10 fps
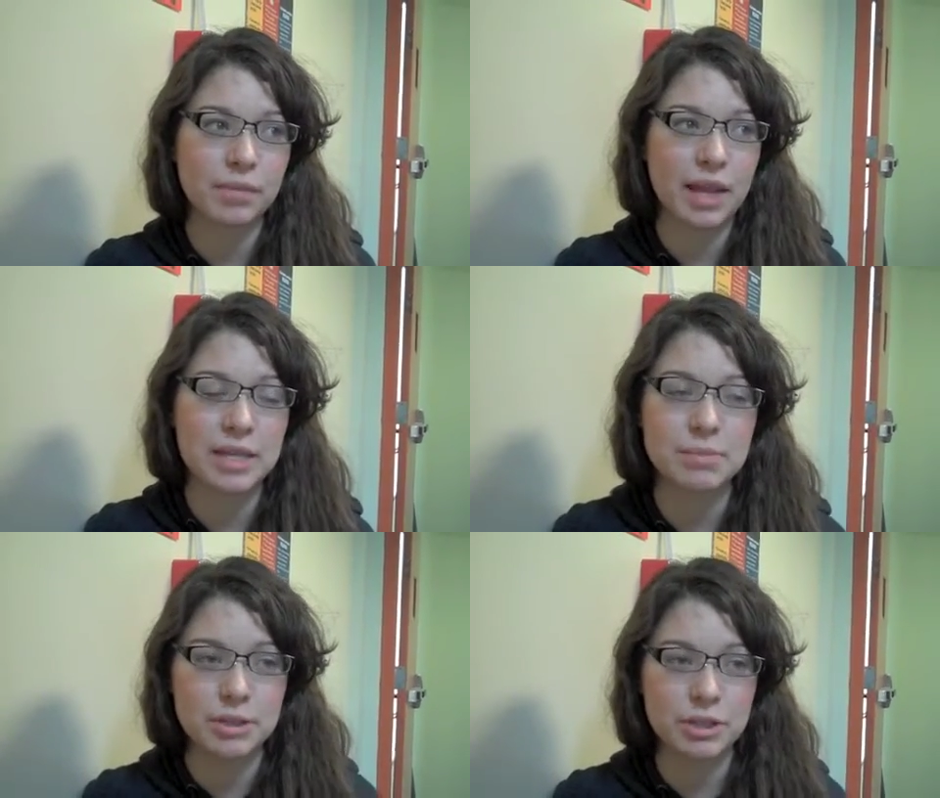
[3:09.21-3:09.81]

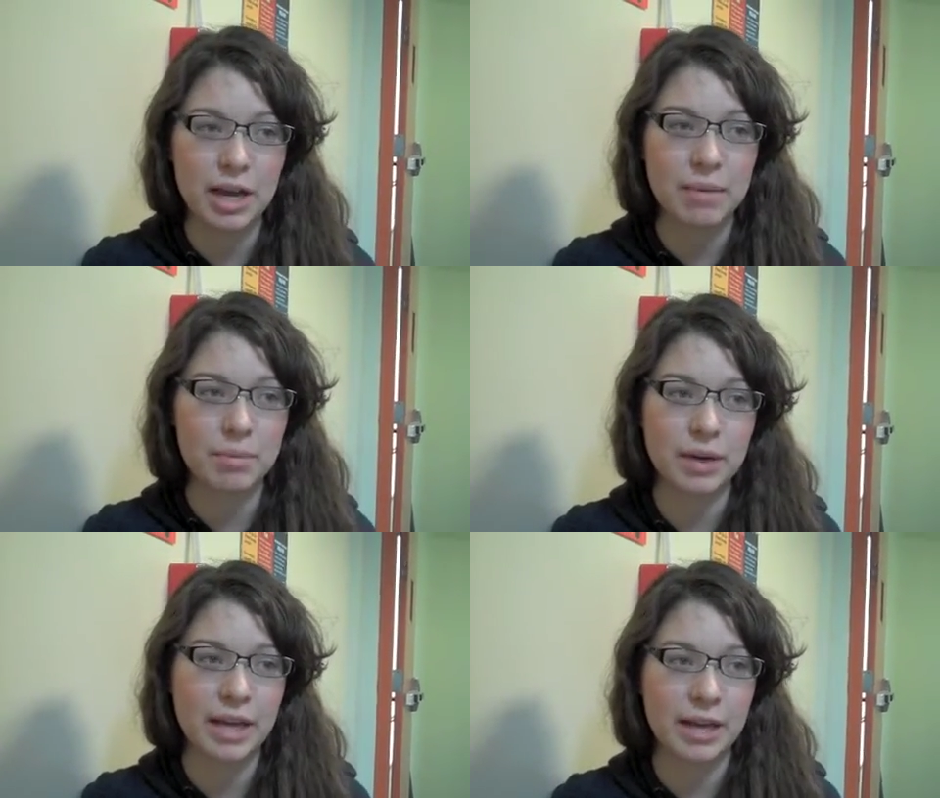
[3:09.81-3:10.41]
as much time
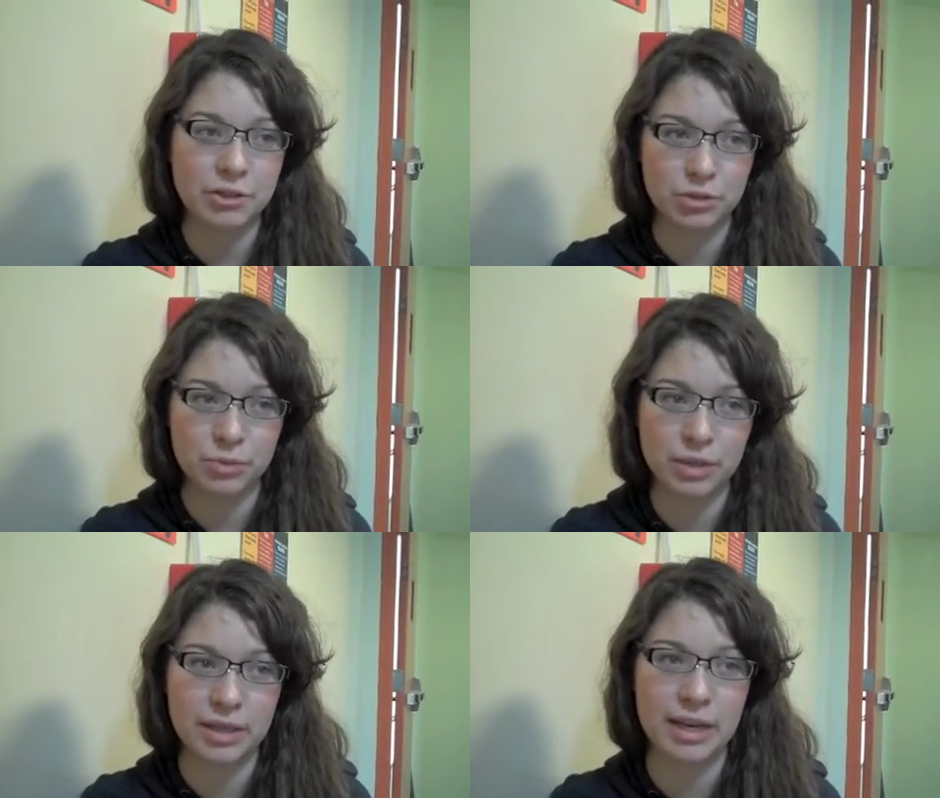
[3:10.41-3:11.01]
putting extra
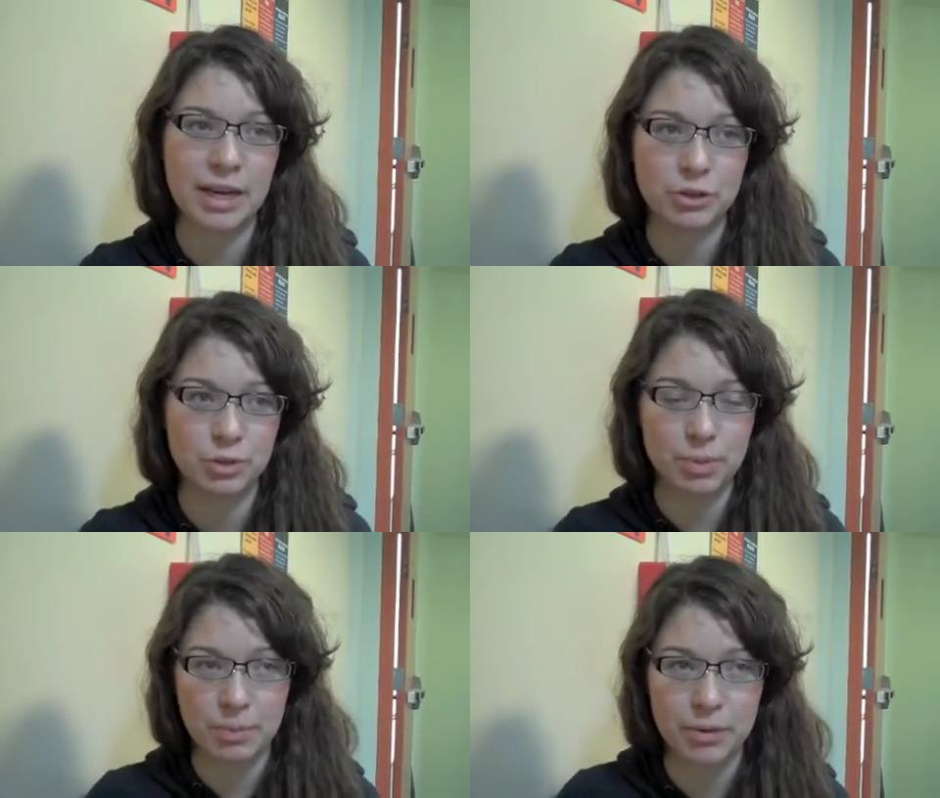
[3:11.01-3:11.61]
work and extra
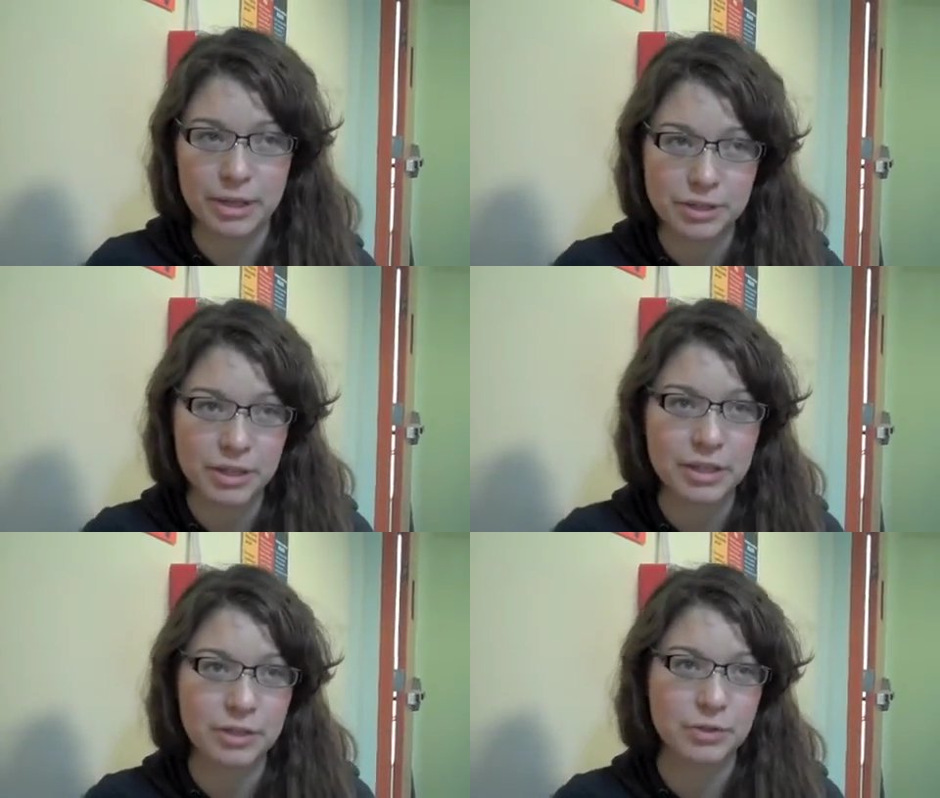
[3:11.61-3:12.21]

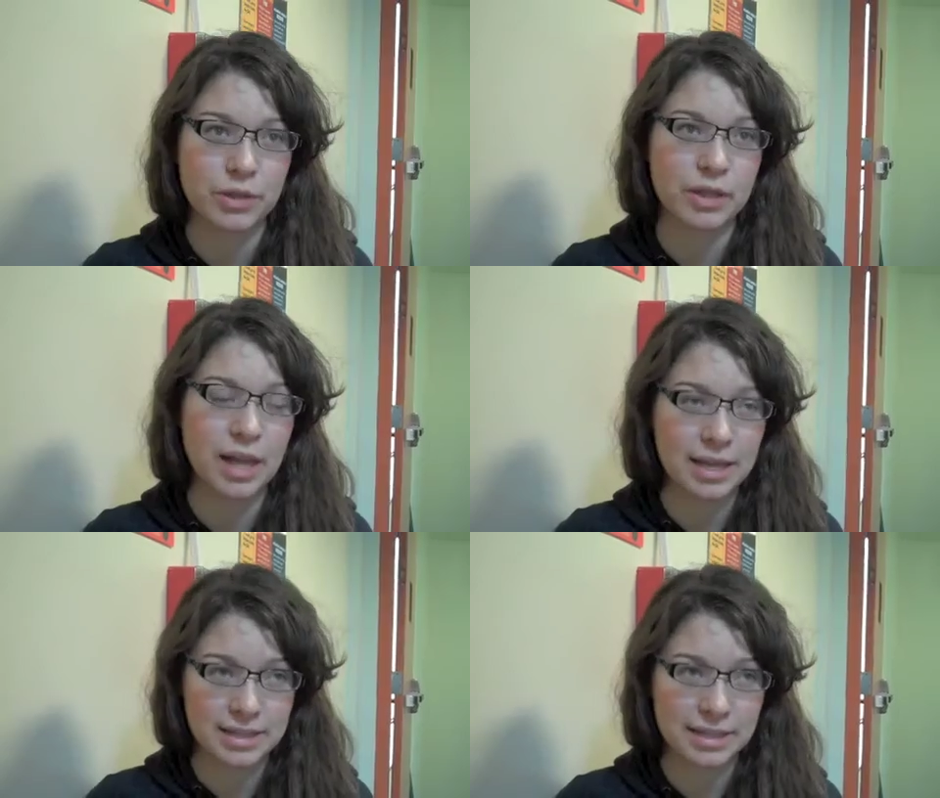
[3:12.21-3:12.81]
preparation into our
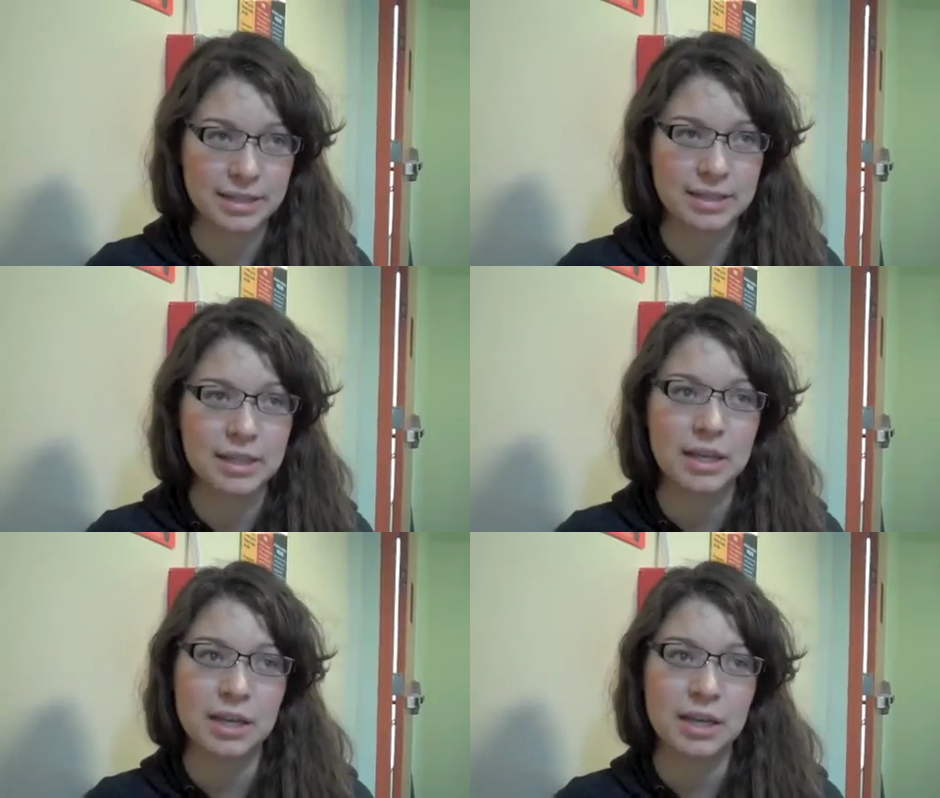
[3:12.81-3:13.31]
classes.